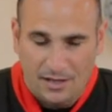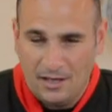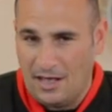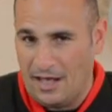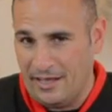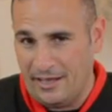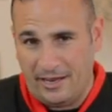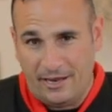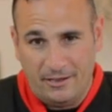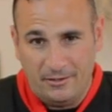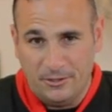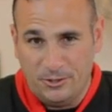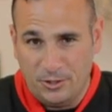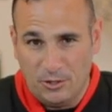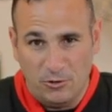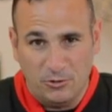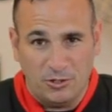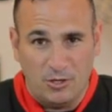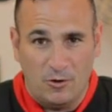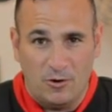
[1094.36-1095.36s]
I hear the
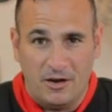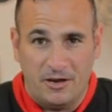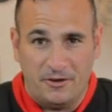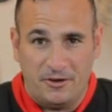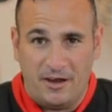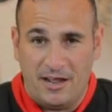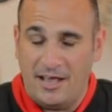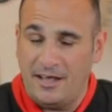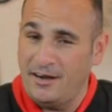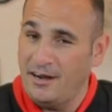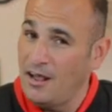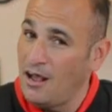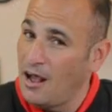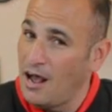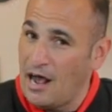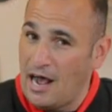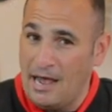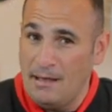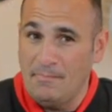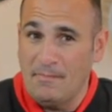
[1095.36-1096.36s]
jokes going on in your head.
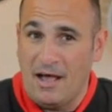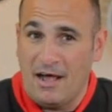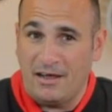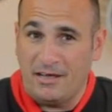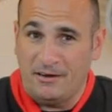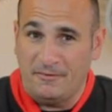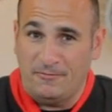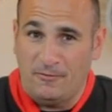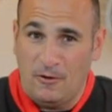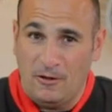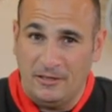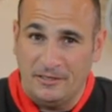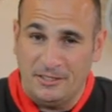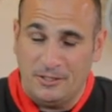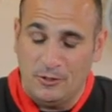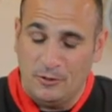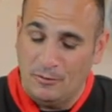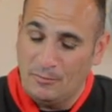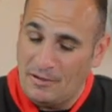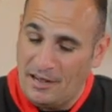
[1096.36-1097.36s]
I'm not gonna fall
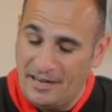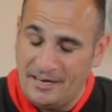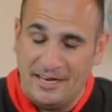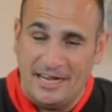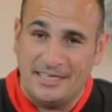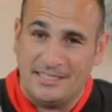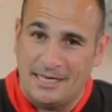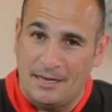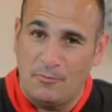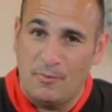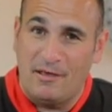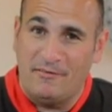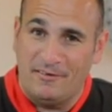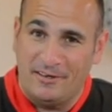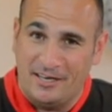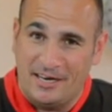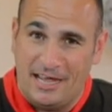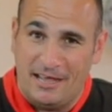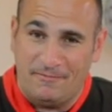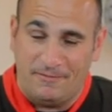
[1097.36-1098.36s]
into them. And yes, I'm
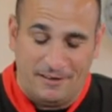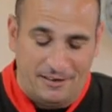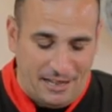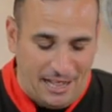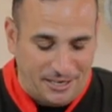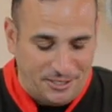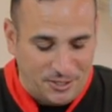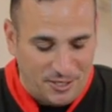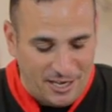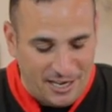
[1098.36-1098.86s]
waving a knife at you